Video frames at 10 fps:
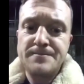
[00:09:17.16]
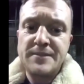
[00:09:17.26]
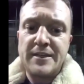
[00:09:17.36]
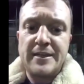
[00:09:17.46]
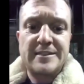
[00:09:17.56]

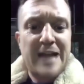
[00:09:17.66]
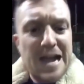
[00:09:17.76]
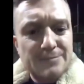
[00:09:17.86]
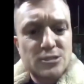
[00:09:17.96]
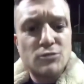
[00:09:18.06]
is an
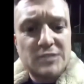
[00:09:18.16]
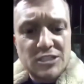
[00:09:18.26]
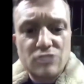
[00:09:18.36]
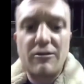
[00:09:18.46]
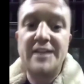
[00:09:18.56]
absolute
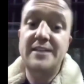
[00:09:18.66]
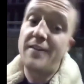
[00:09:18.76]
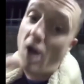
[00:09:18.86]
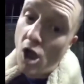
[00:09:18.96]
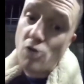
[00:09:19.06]
disgrace. And the
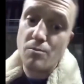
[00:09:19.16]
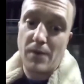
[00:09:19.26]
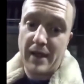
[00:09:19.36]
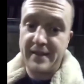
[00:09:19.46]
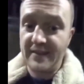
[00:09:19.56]
hope,
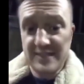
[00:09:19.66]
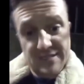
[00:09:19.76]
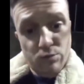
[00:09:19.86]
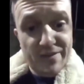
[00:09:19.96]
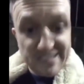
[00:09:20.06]
and this is
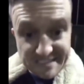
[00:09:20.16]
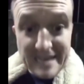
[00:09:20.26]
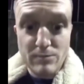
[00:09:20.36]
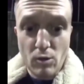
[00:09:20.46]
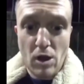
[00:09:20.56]
what the state
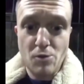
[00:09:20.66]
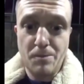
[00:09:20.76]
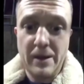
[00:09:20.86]
will hope.